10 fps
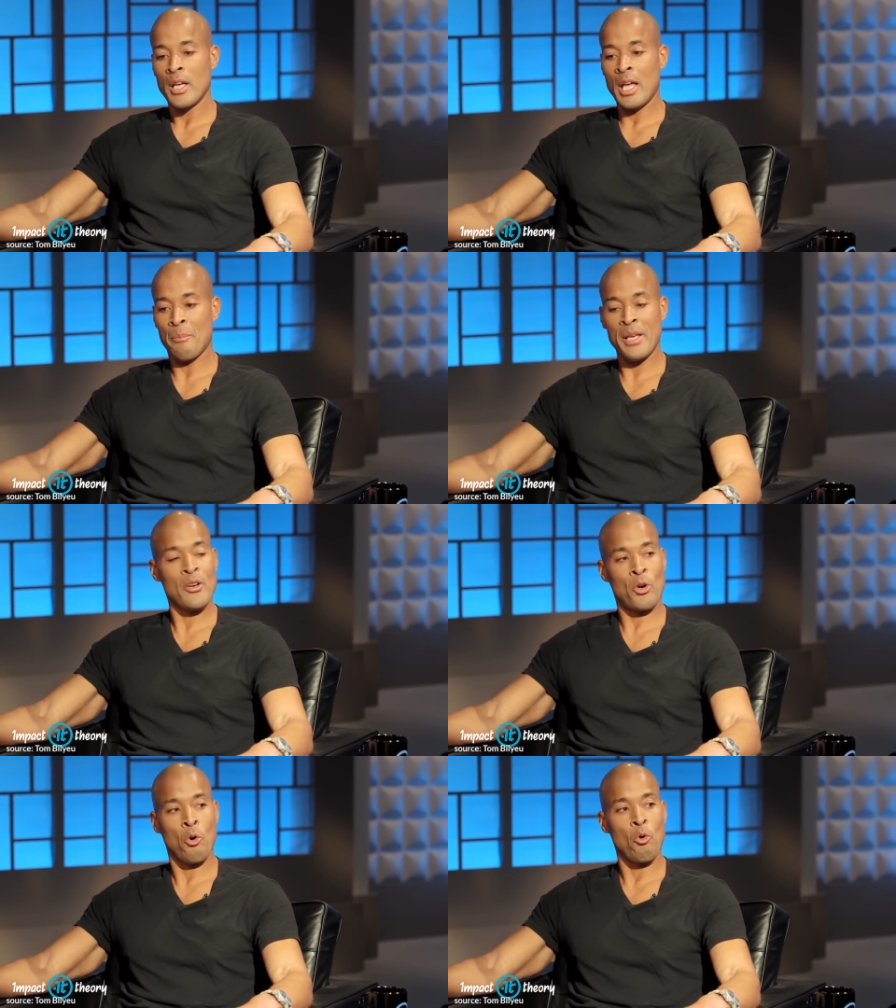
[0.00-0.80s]
And
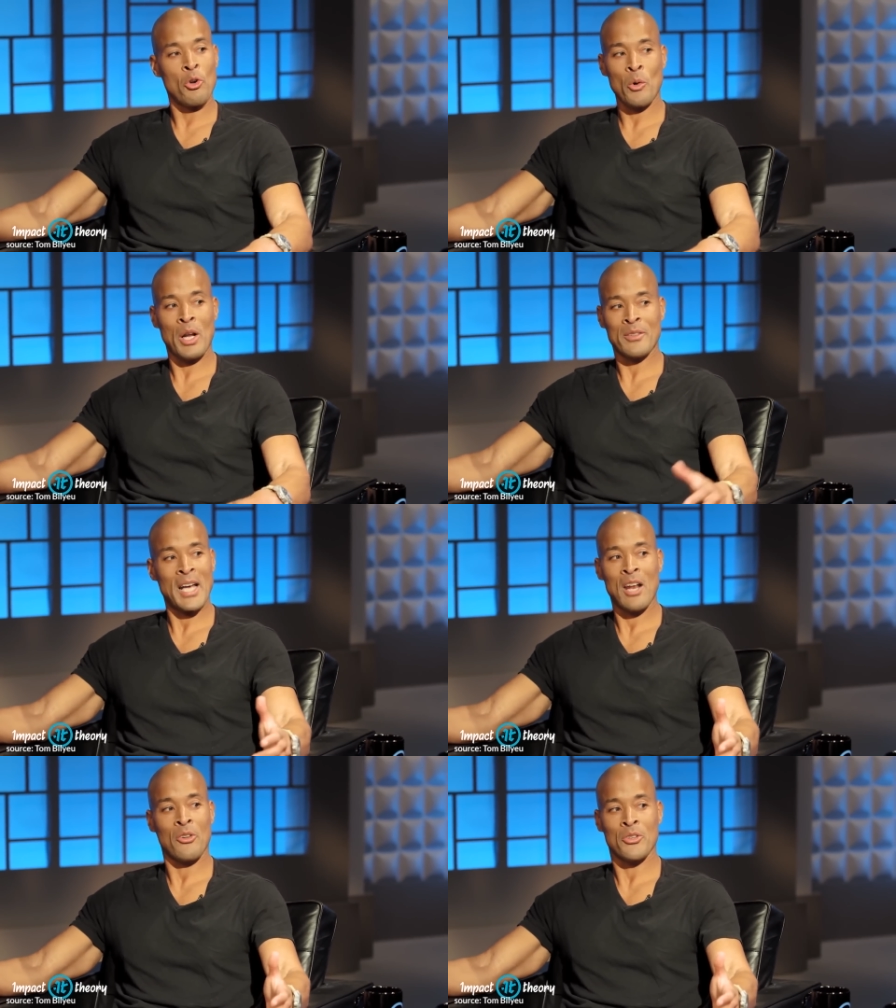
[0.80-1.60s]
being cool, you don't have a
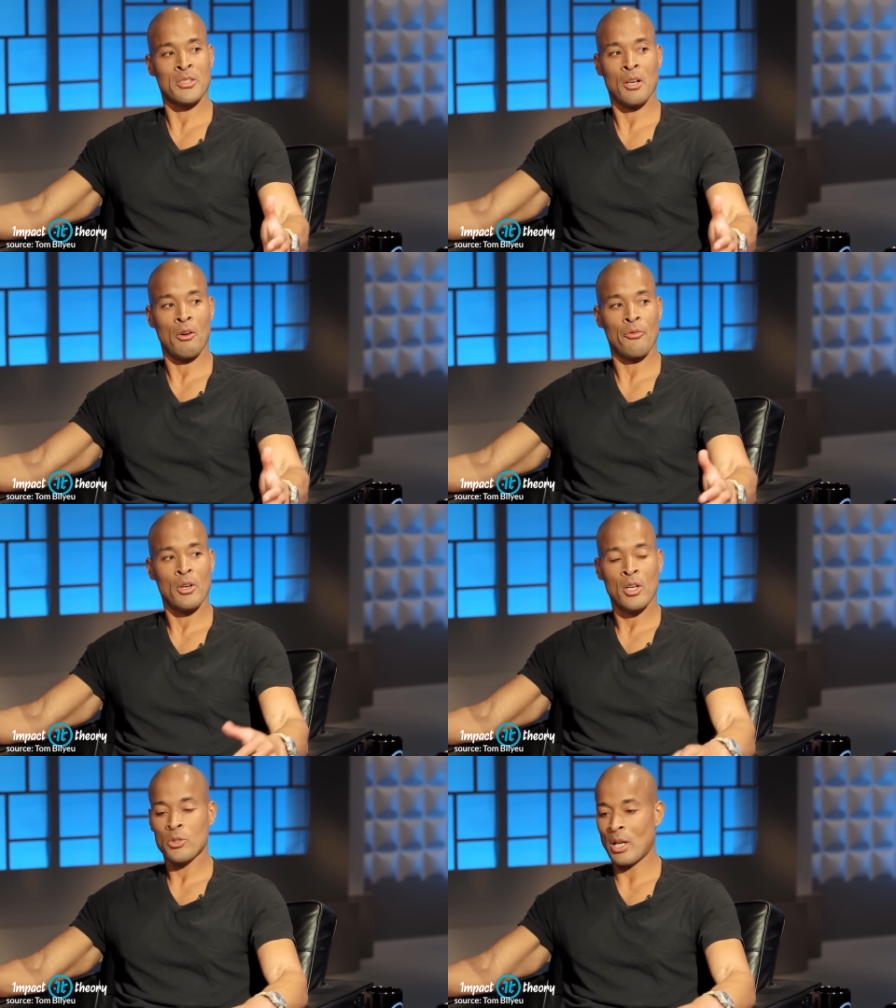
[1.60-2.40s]
title on yourself.
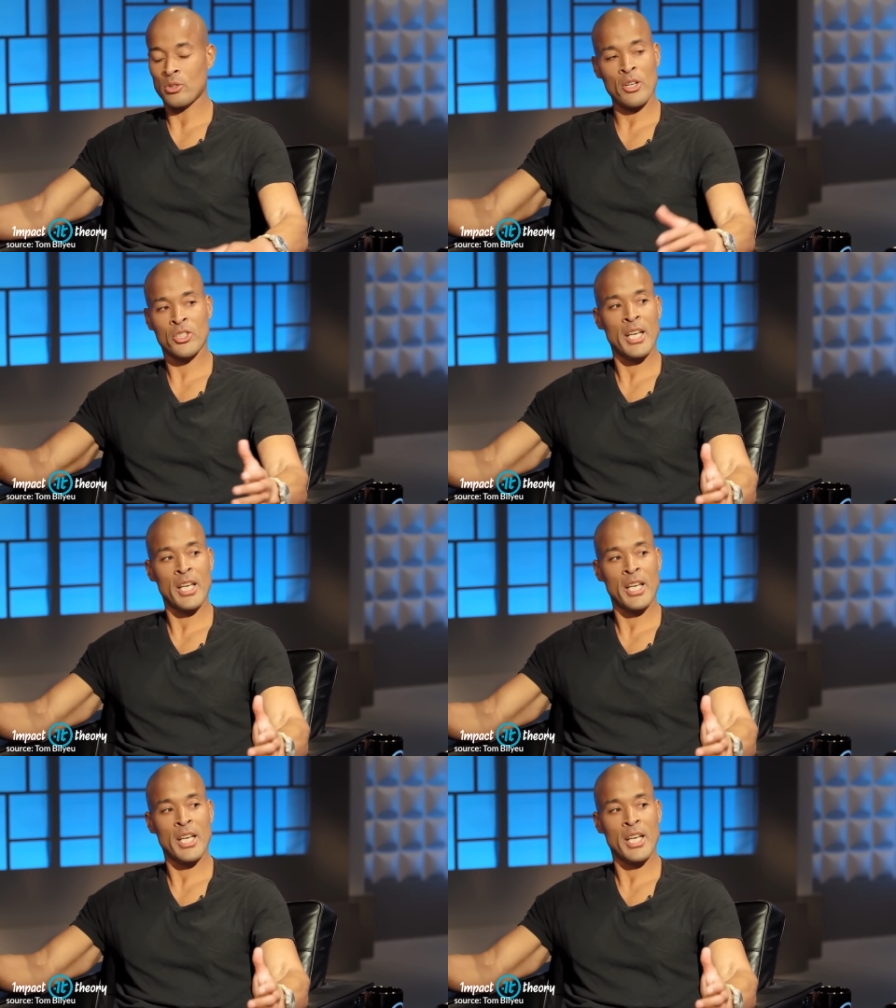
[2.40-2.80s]
So I started